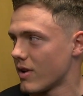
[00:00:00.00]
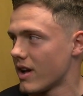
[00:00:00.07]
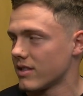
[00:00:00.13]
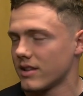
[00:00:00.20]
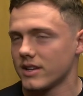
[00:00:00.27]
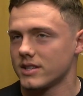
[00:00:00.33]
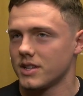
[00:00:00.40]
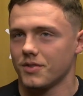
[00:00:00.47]

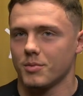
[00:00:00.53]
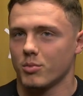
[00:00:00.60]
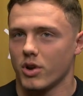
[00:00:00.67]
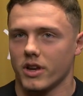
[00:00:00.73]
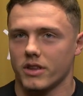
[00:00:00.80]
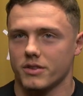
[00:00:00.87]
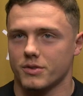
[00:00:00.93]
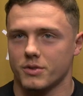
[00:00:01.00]
around Thanksgiving
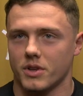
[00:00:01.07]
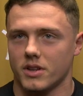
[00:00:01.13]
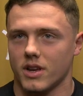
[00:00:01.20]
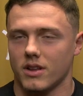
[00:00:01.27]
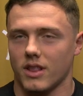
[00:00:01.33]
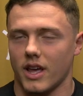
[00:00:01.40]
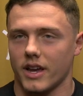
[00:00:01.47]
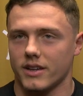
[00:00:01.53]
break, there's really
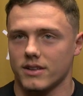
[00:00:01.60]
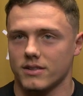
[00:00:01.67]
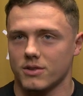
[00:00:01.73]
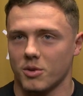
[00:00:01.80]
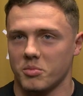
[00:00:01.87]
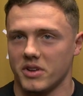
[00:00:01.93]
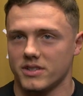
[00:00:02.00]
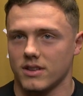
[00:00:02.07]
nothing like it,
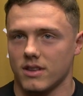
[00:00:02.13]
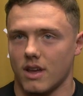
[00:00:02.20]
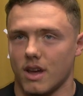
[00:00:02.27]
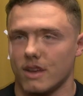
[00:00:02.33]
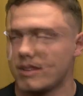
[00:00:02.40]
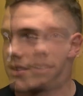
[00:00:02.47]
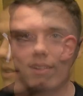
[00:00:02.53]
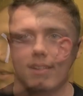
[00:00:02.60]
so it means a lot.